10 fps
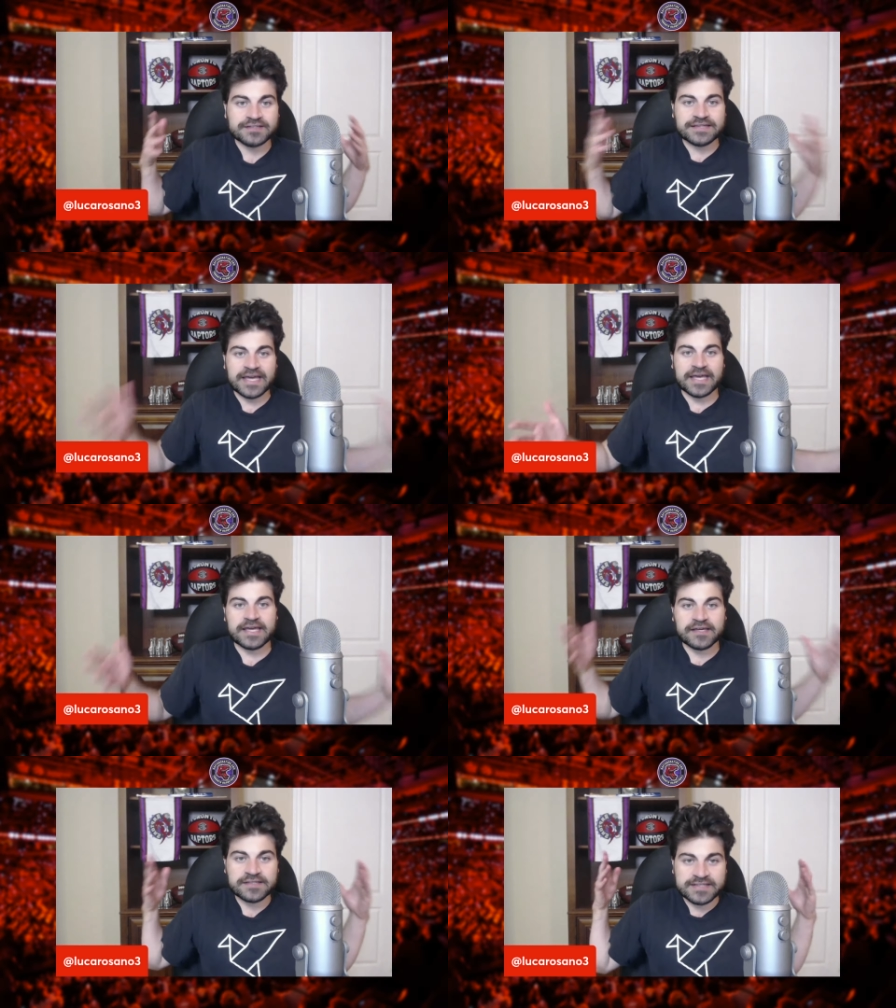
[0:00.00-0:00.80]

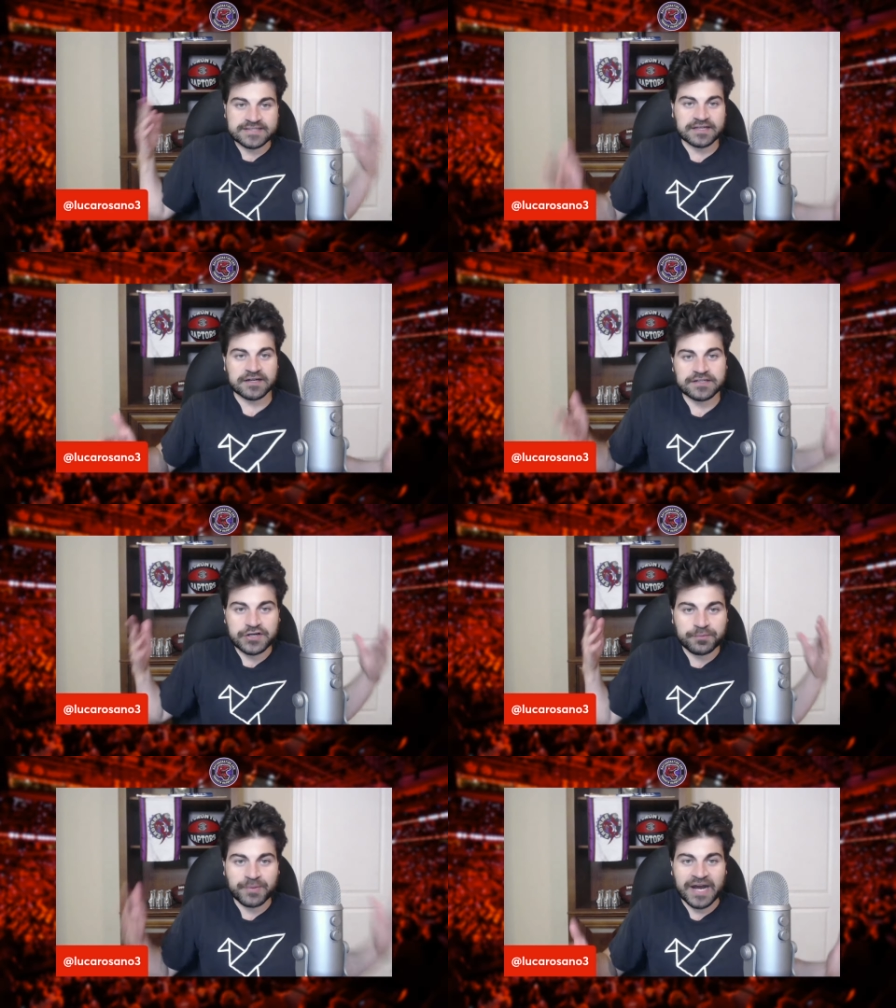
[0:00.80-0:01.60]
They get stunned
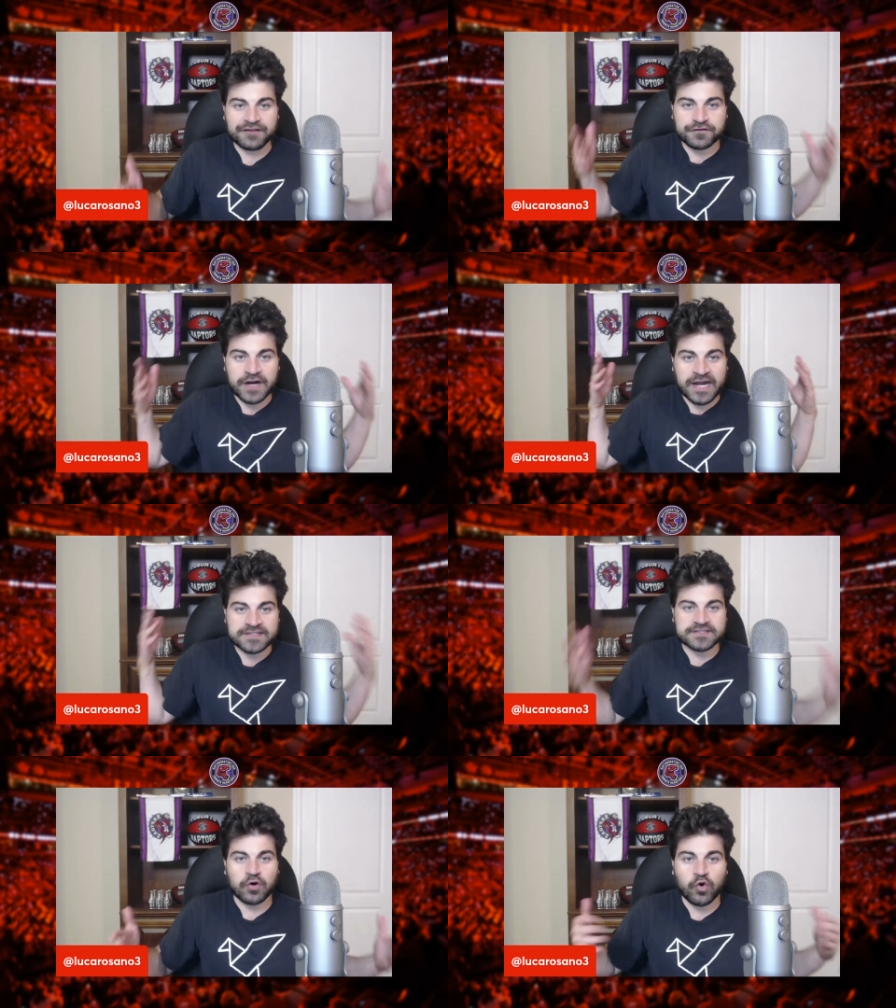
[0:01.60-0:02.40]
here by
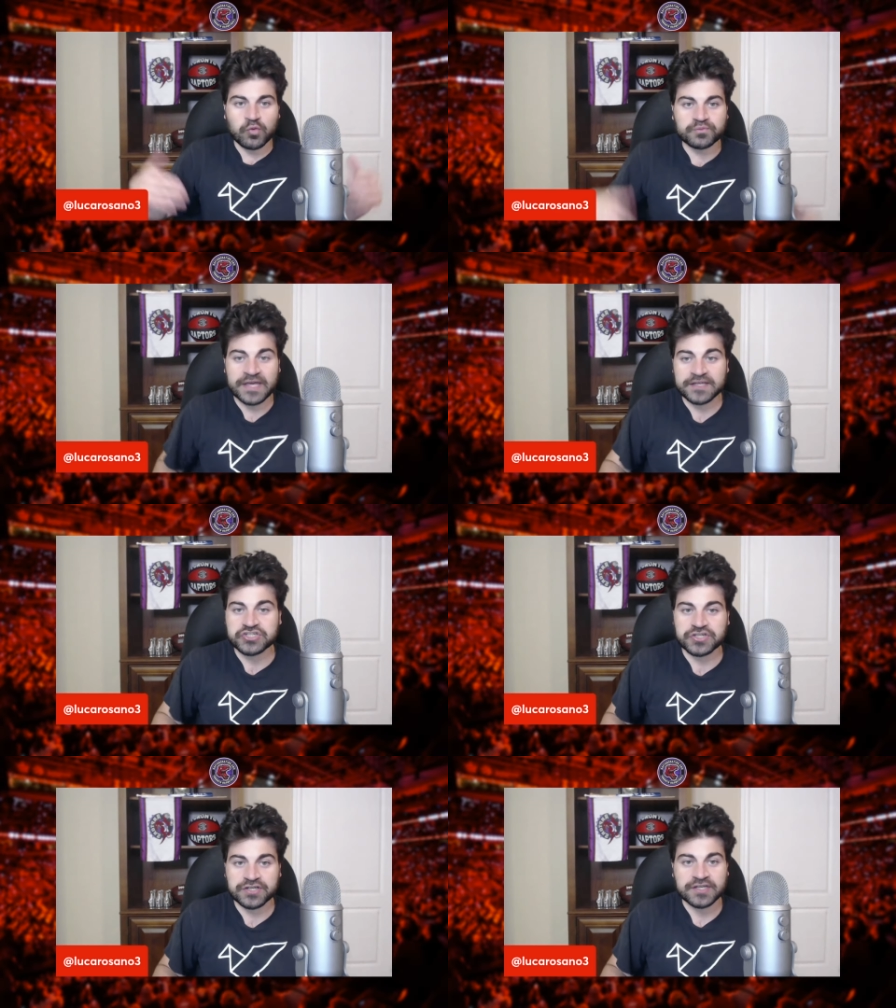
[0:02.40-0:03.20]
France, the home
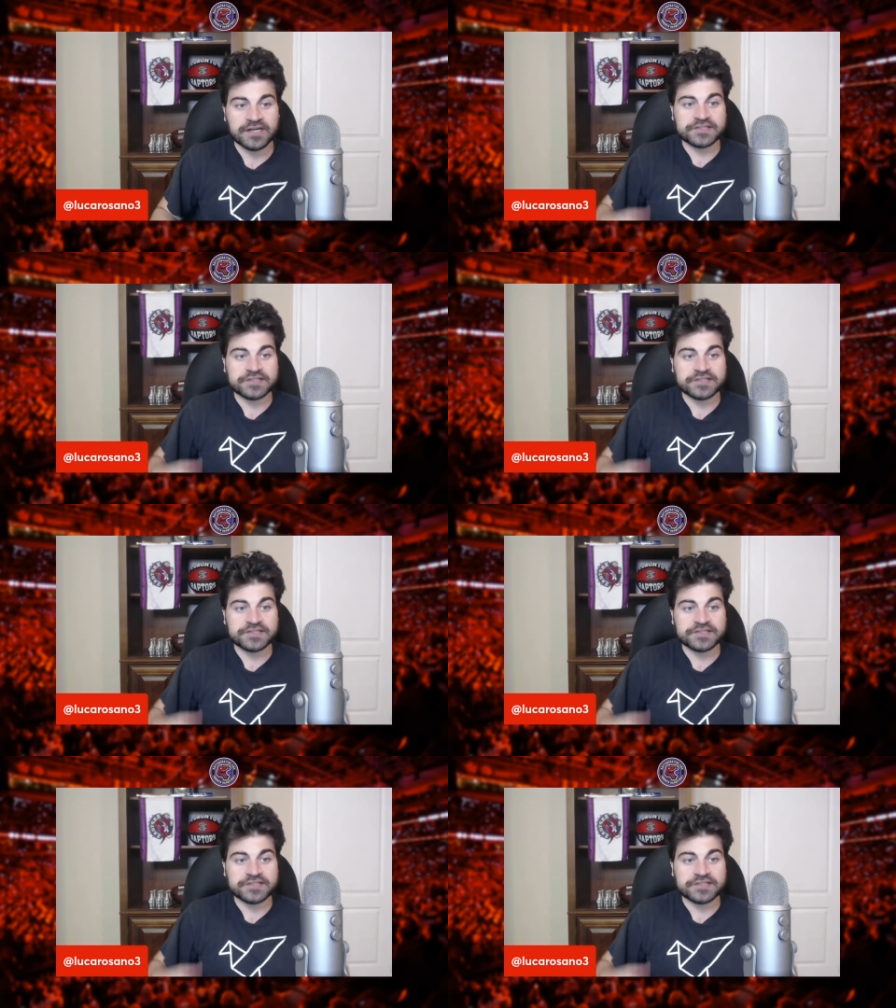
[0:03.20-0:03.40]
nation,